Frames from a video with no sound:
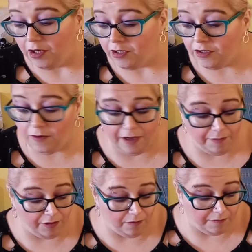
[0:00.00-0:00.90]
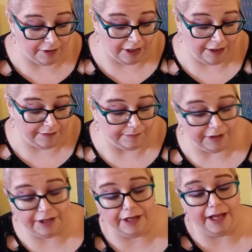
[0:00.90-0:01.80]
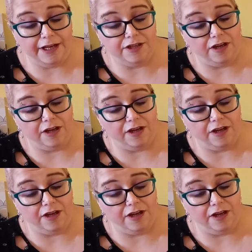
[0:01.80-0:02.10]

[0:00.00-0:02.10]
So happy enough with that. And the next